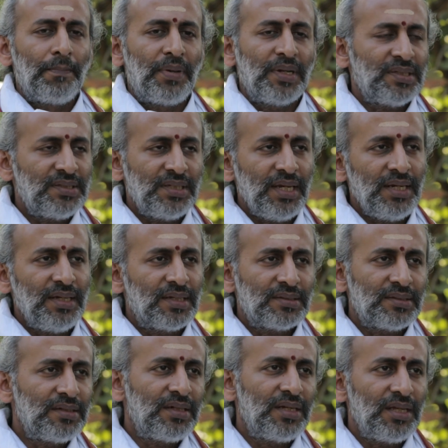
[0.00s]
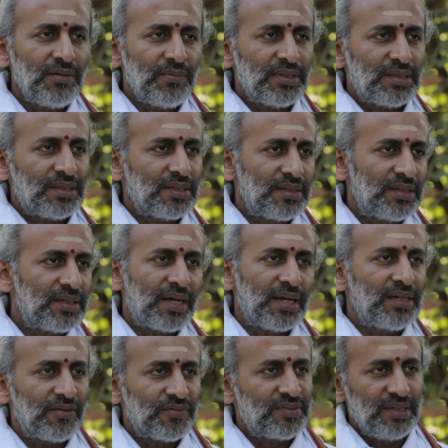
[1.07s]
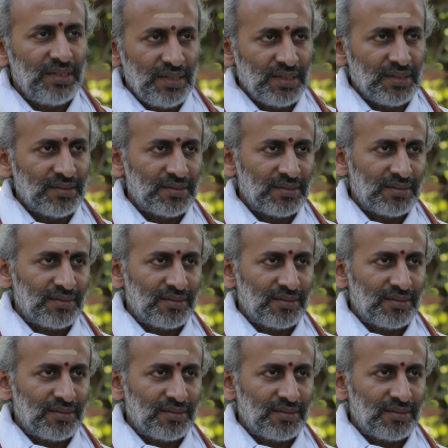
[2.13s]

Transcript: Per se, it does not deal with the kind of series,